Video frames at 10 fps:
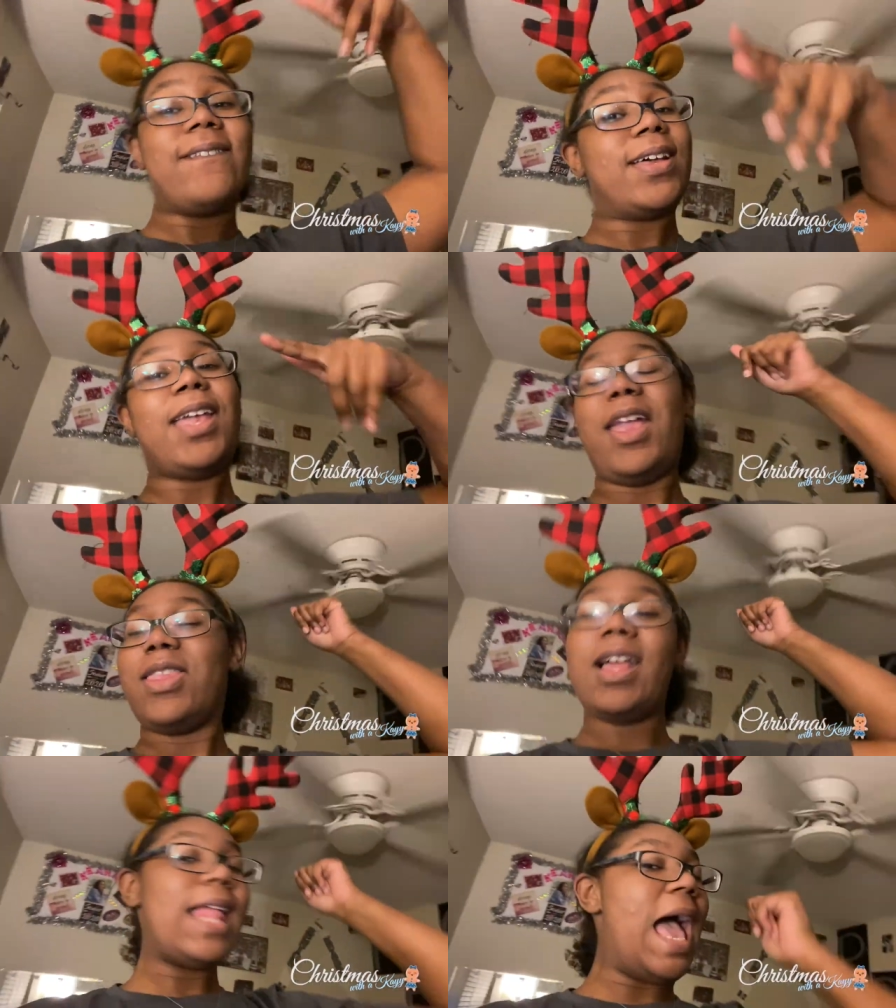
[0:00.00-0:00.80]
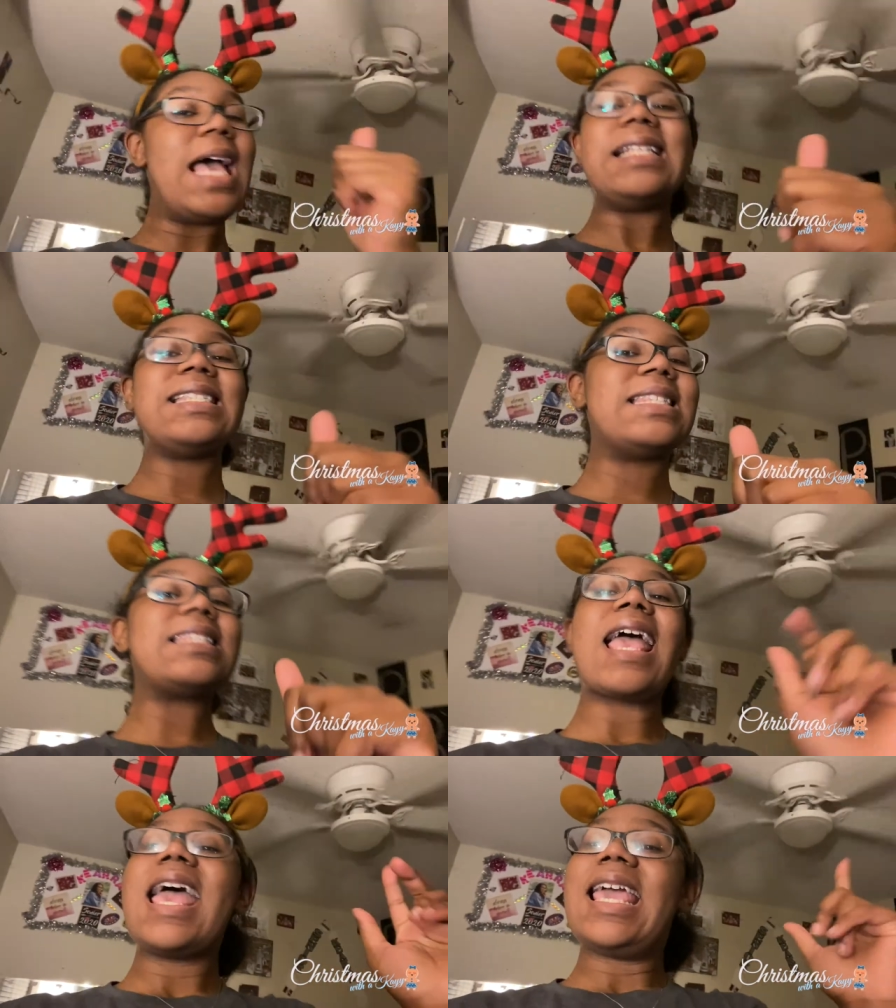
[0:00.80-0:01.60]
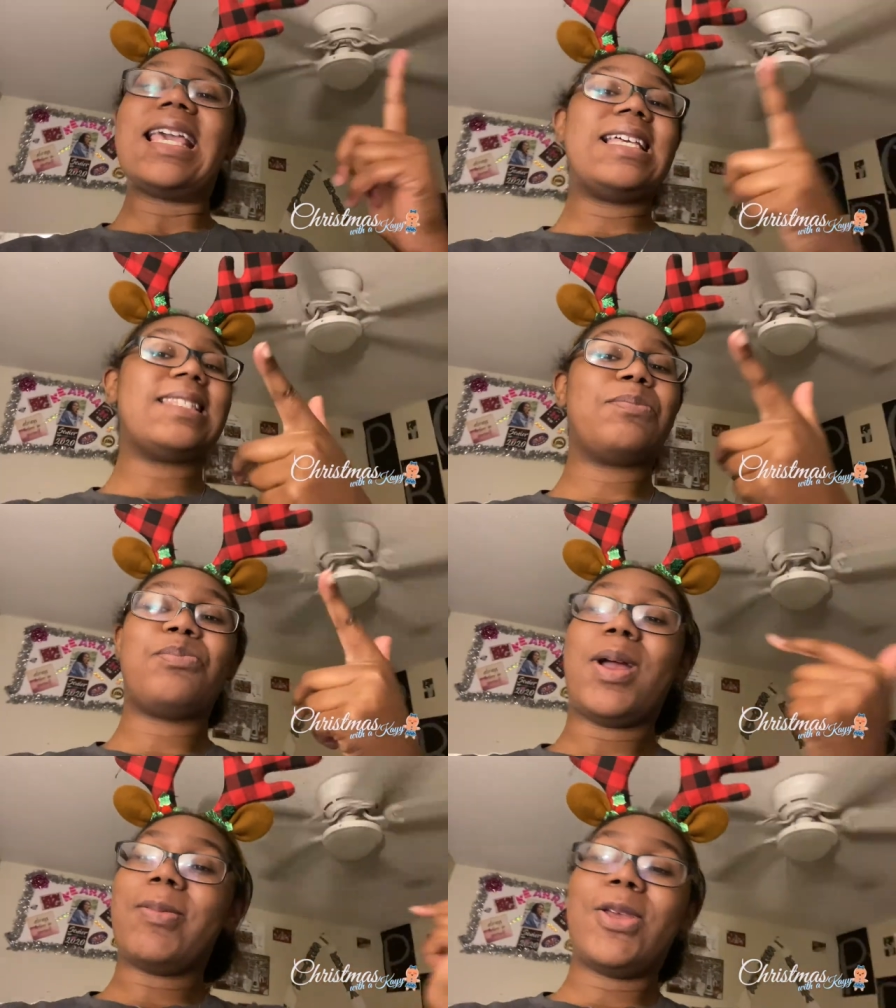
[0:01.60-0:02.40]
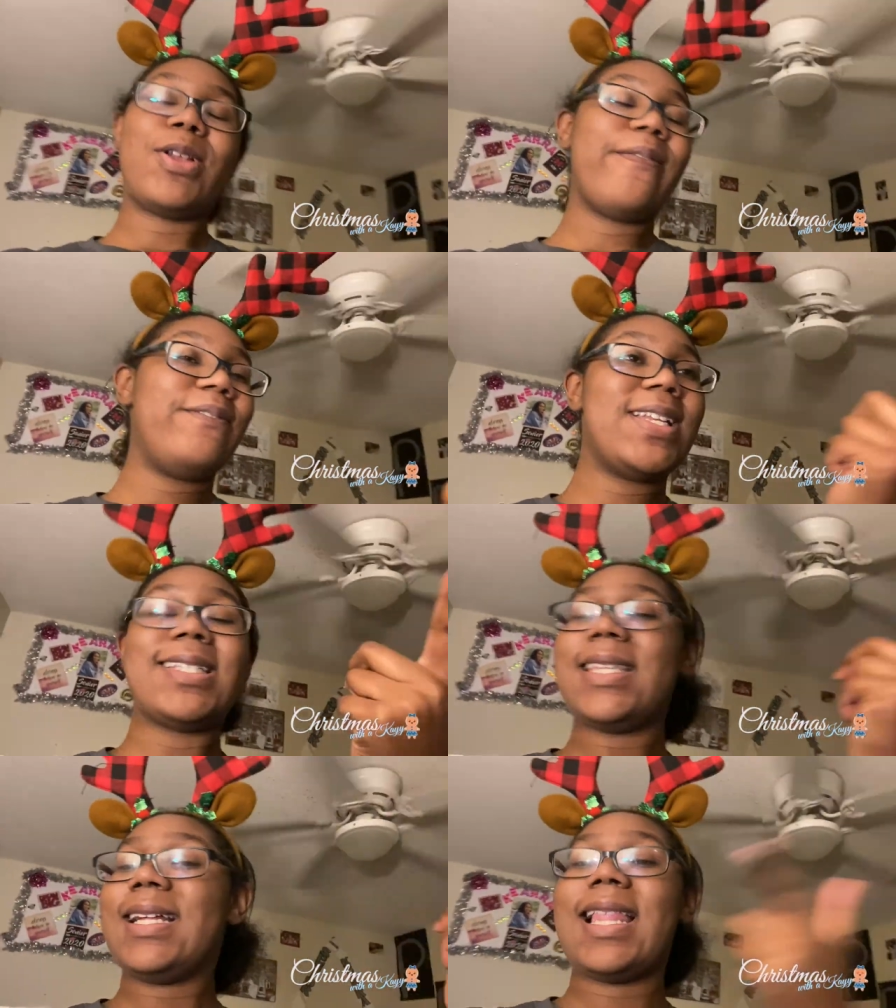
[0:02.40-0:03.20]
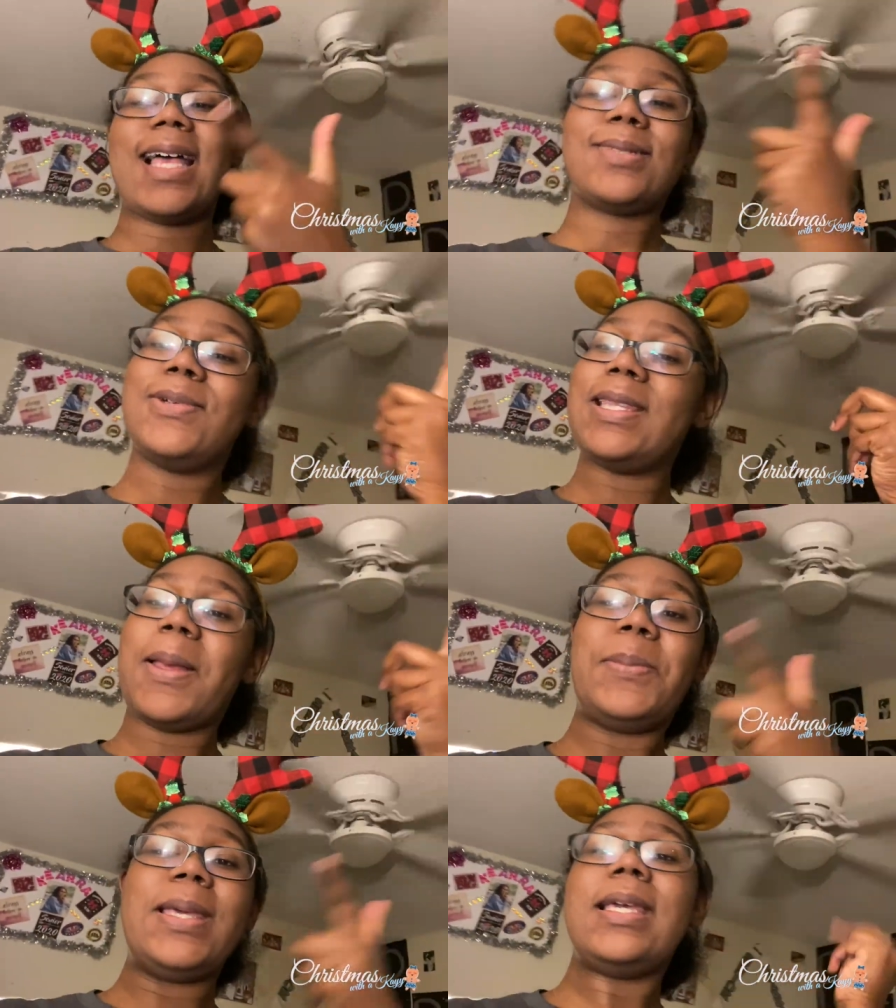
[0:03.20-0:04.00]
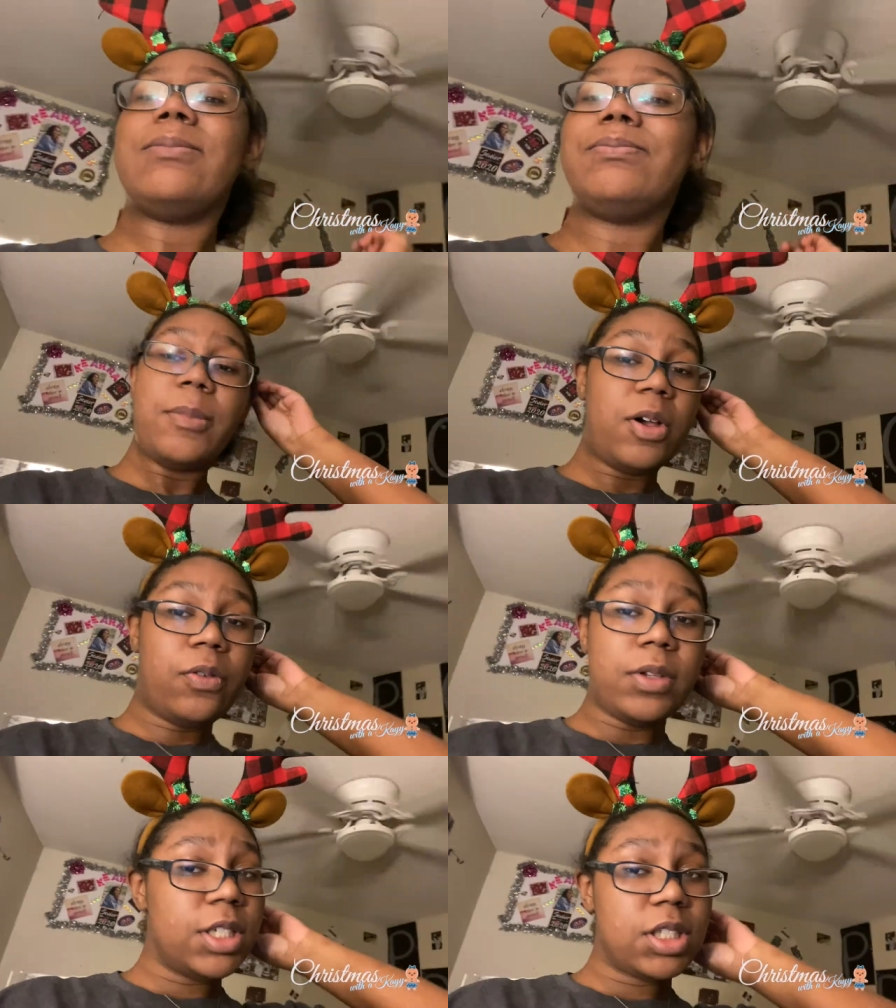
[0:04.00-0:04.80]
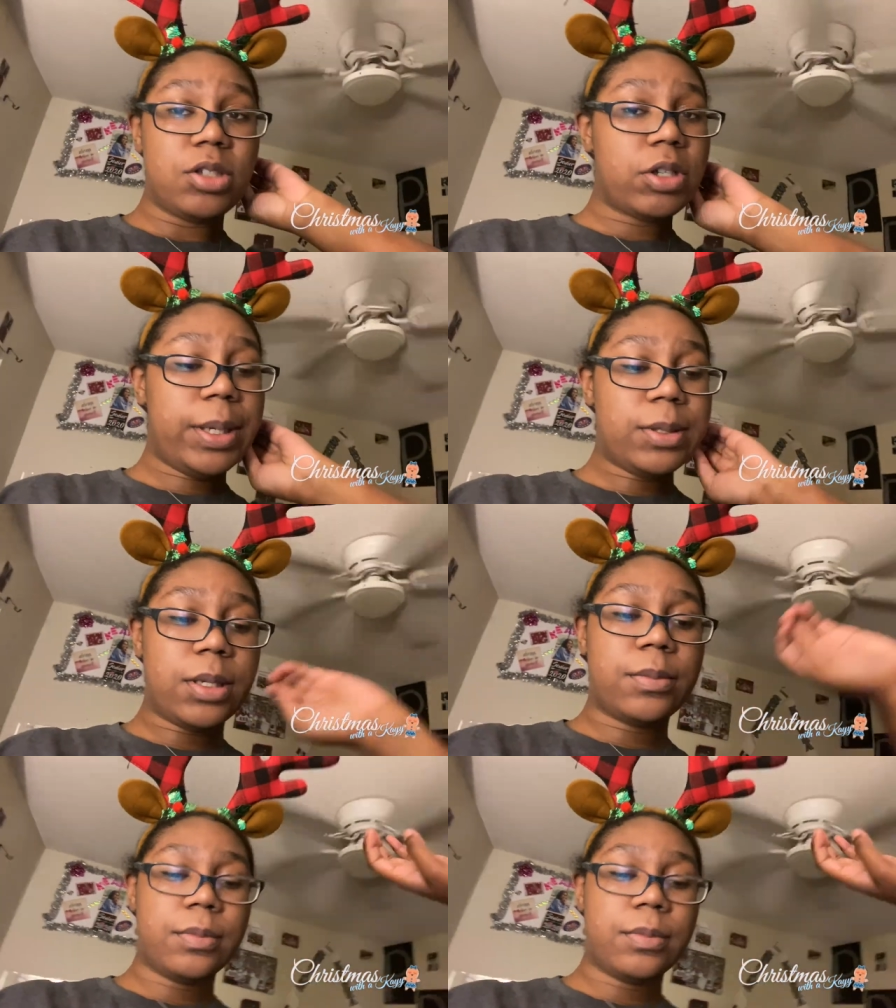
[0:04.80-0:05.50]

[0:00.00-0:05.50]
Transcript: I fucking hate the class because I'm probably gonna finish the class with a B, but hopefully she dropped some.